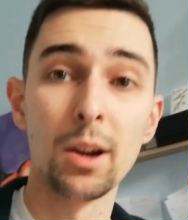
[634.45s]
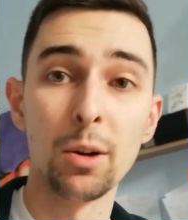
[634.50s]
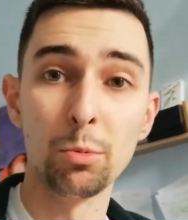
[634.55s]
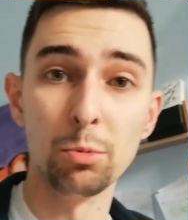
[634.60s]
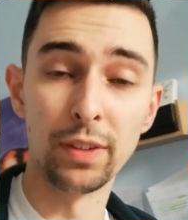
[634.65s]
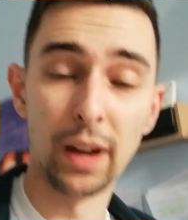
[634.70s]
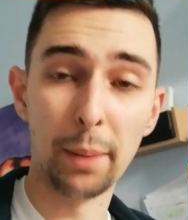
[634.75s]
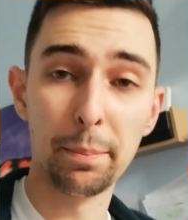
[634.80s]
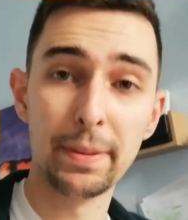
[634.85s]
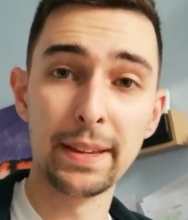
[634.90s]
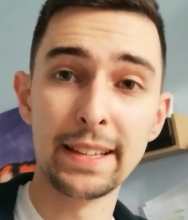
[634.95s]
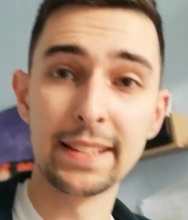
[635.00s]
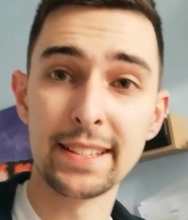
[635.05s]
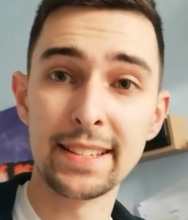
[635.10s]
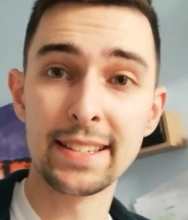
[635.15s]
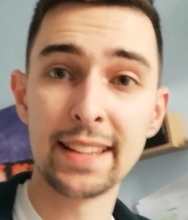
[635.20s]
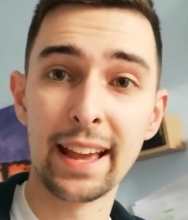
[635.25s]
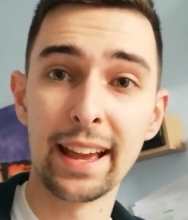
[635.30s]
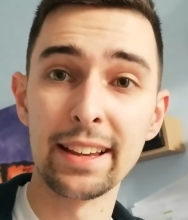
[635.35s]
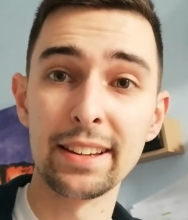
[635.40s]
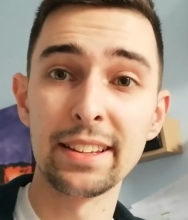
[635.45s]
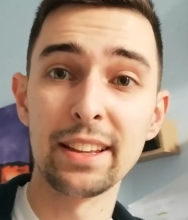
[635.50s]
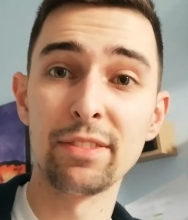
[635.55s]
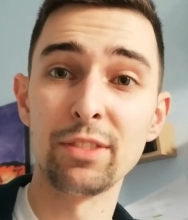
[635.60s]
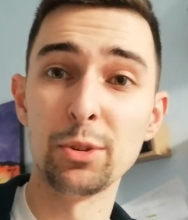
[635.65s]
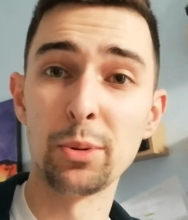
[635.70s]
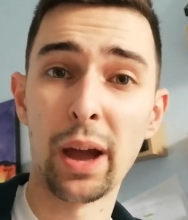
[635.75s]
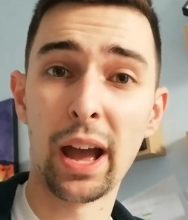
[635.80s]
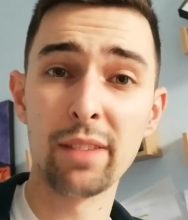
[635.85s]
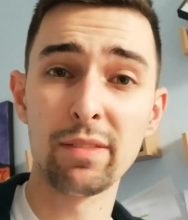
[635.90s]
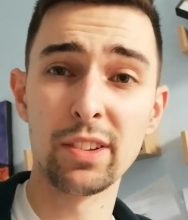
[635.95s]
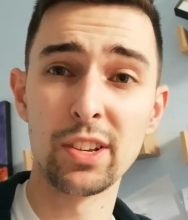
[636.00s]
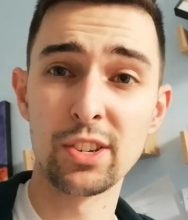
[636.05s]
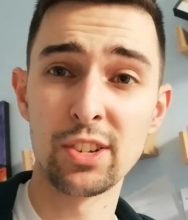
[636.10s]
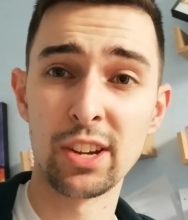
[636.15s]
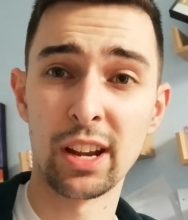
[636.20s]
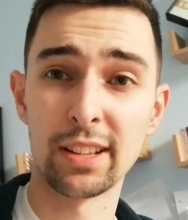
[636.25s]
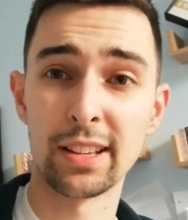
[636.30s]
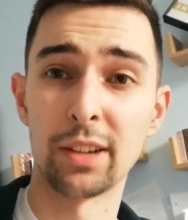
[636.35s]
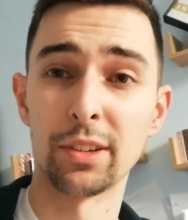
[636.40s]
With that being said, if you haven't
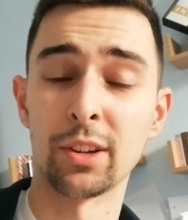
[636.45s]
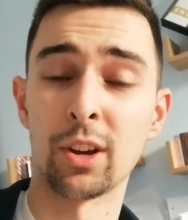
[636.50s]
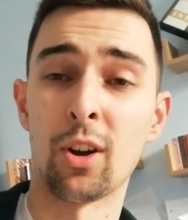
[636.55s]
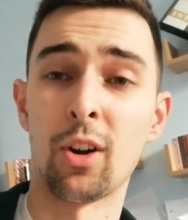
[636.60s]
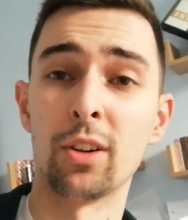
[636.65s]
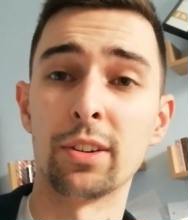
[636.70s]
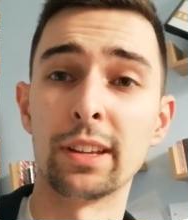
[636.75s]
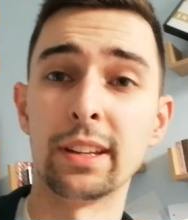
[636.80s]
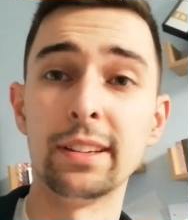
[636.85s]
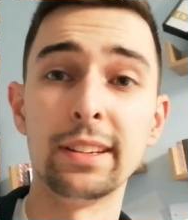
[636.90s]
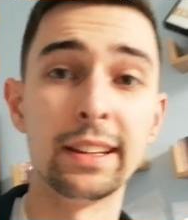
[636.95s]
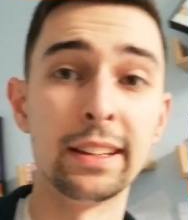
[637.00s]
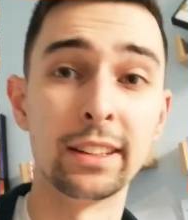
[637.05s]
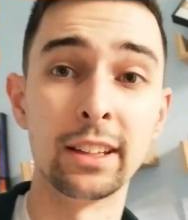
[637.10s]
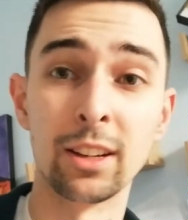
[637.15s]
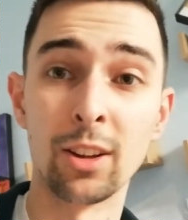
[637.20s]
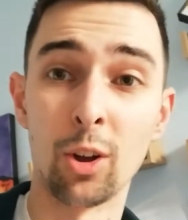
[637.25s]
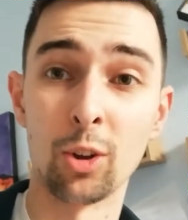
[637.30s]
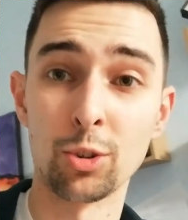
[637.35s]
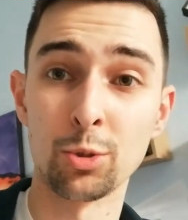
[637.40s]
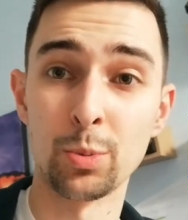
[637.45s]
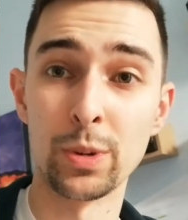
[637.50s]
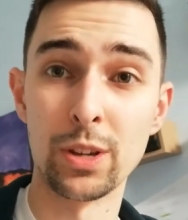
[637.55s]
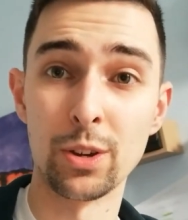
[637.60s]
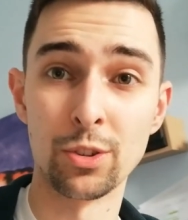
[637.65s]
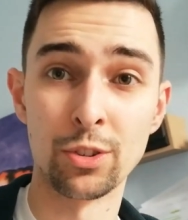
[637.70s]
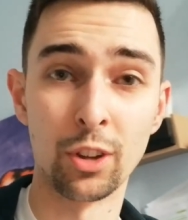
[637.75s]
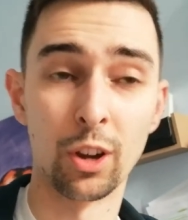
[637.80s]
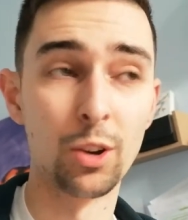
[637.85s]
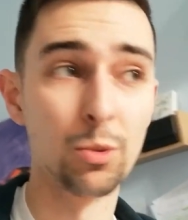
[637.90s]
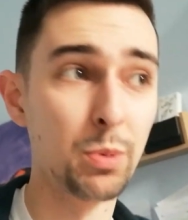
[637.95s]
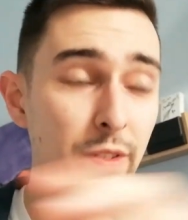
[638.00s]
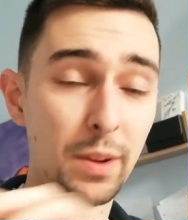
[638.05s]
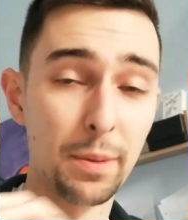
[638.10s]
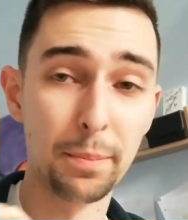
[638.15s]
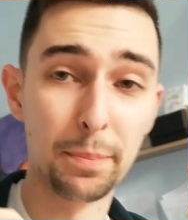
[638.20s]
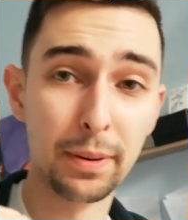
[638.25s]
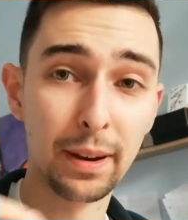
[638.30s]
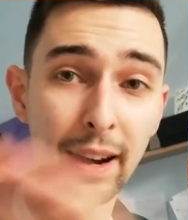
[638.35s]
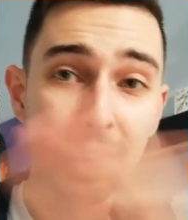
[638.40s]
checked out the Cardian in the last week or so, we
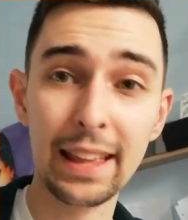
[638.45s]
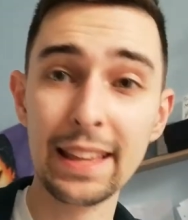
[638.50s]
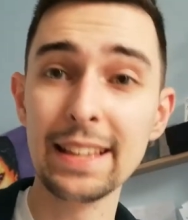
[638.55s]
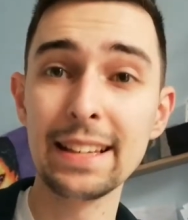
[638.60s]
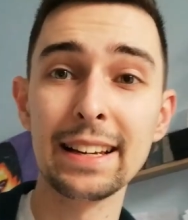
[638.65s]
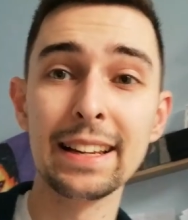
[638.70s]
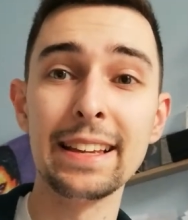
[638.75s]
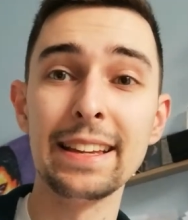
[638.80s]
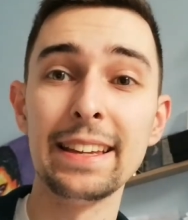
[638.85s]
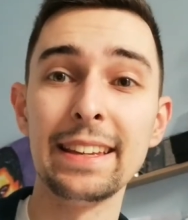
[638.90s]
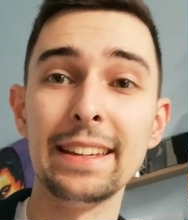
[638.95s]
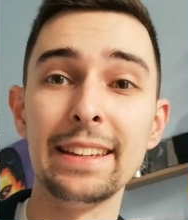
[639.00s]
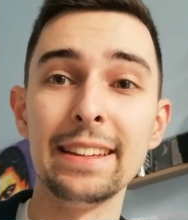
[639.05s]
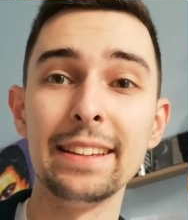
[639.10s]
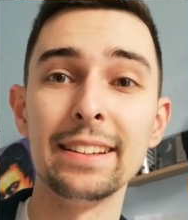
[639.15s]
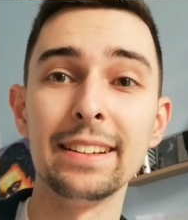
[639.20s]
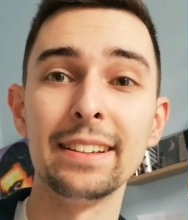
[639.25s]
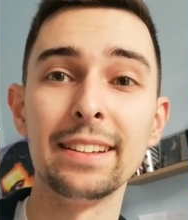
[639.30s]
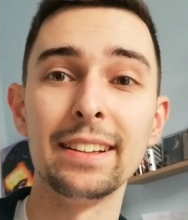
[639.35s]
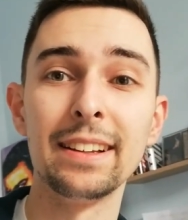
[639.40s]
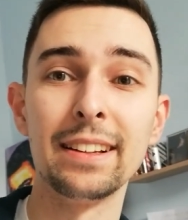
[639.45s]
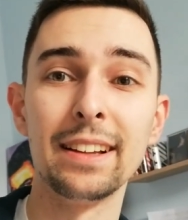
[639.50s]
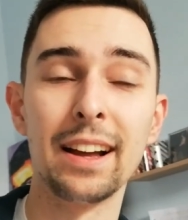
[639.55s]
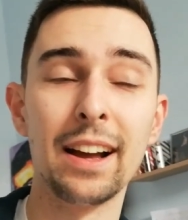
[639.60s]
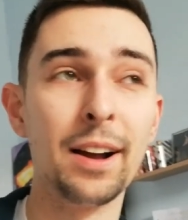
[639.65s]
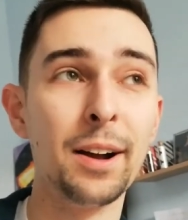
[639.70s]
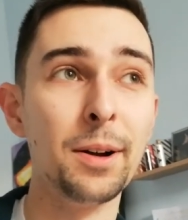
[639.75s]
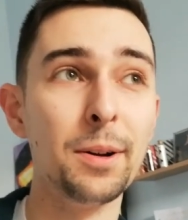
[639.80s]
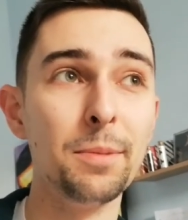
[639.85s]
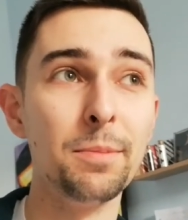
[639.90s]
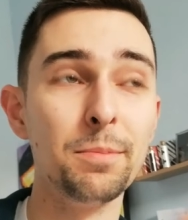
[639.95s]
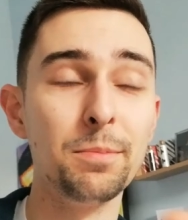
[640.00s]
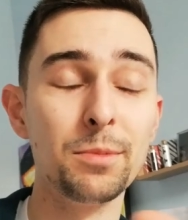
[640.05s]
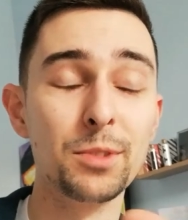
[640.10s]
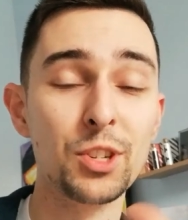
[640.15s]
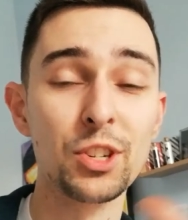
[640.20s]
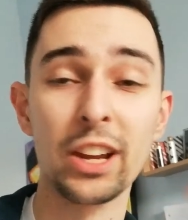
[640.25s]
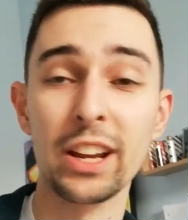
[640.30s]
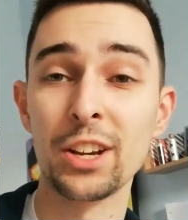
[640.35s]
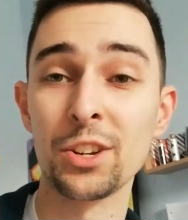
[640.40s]
completely
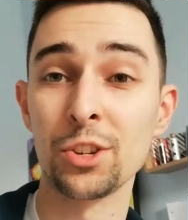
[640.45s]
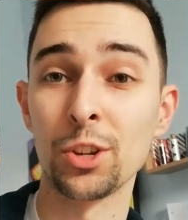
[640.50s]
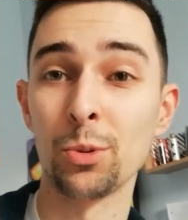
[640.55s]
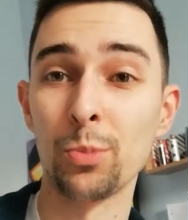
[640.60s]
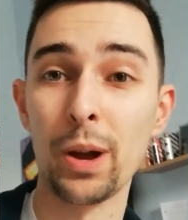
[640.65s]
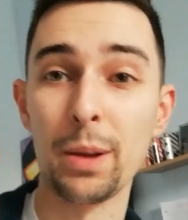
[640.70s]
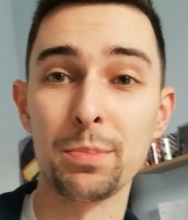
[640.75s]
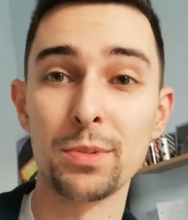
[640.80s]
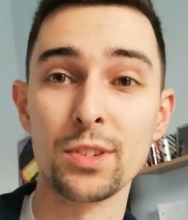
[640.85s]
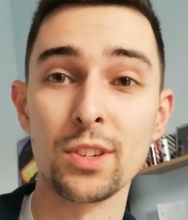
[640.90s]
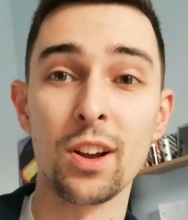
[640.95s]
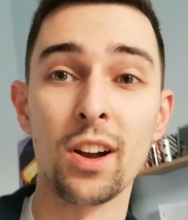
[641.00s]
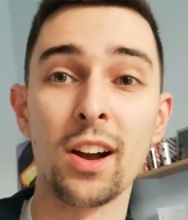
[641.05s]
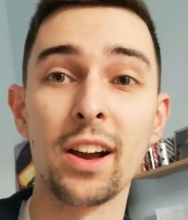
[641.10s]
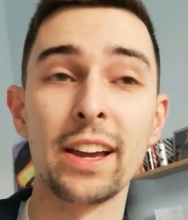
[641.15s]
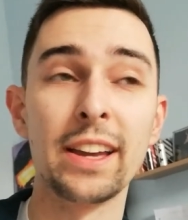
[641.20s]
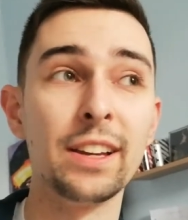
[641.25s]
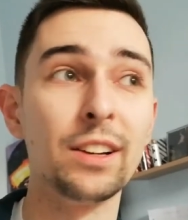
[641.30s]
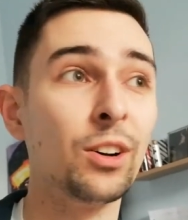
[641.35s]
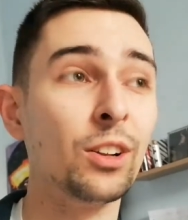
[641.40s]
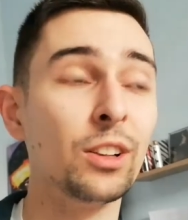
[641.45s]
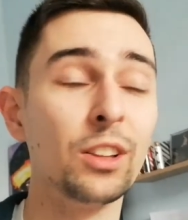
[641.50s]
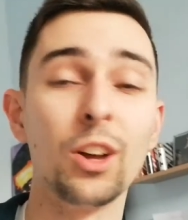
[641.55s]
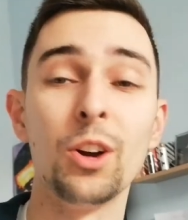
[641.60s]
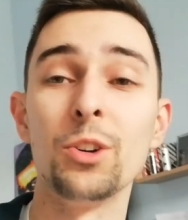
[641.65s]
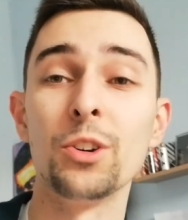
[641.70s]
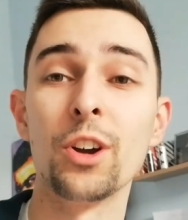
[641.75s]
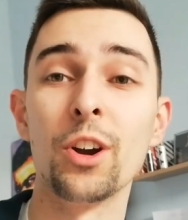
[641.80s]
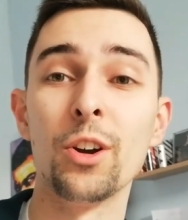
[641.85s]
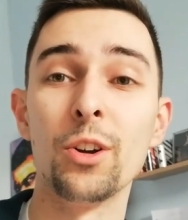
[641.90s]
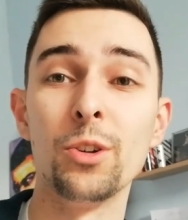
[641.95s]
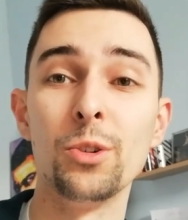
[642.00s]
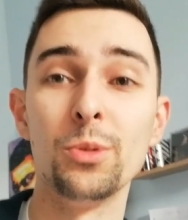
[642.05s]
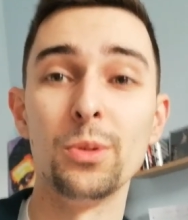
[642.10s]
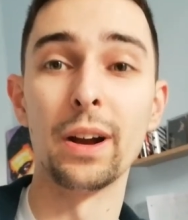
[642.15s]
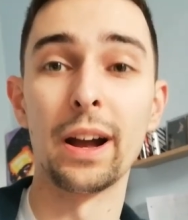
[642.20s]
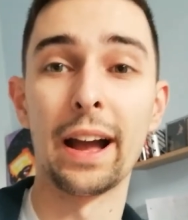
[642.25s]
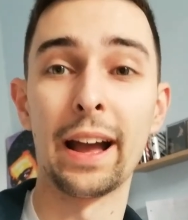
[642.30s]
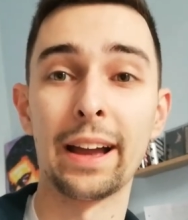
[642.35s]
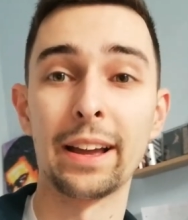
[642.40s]
changed our website, our logo,
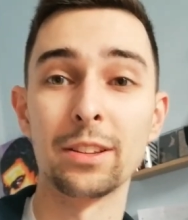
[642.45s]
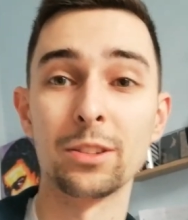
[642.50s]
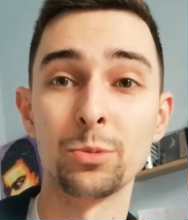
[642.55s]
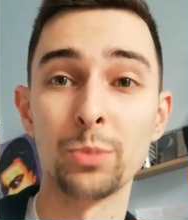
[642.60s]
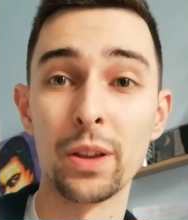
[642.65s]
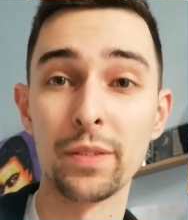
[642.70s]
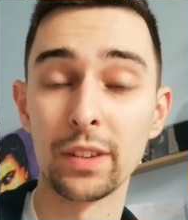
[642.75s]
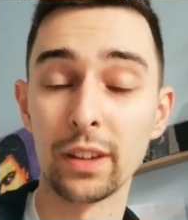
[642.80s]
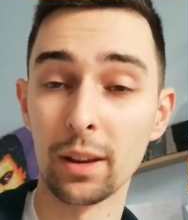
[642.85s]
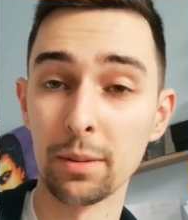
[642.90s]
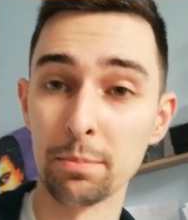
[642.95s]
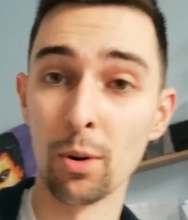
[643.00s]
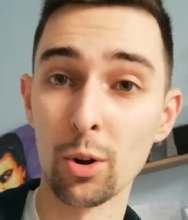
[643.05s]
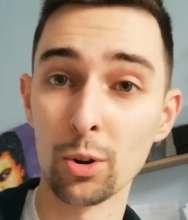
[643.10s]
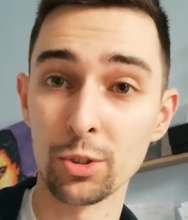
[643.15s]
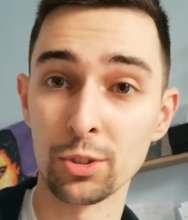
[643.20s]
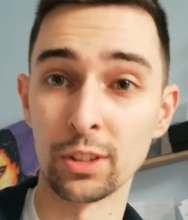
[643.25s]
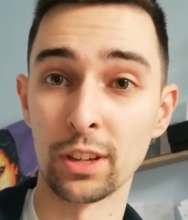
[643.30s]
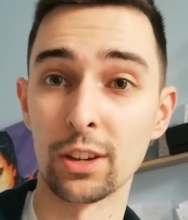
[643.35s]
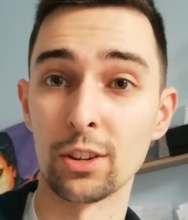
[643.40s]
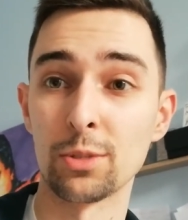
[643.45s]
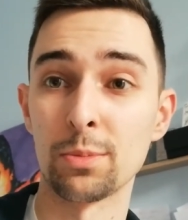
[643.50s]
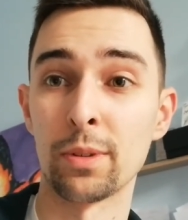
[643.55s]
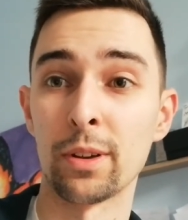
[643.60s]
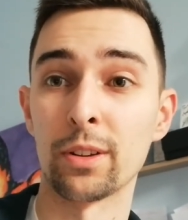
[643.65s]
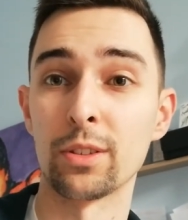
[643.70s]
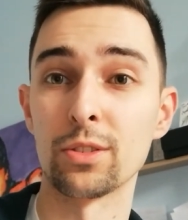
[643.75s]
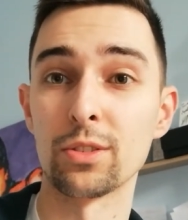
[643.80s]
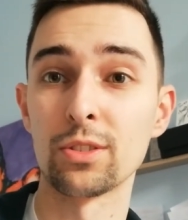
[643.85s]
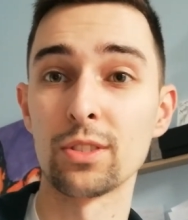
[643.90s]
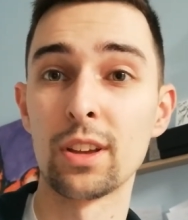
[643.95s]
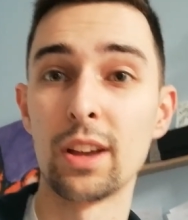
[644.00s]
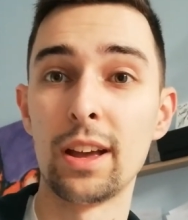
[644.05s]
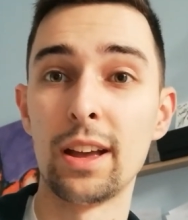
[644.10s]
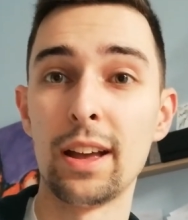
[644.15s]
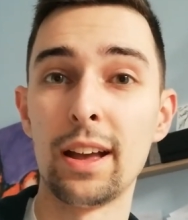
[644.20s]
and we have an unboxing experience,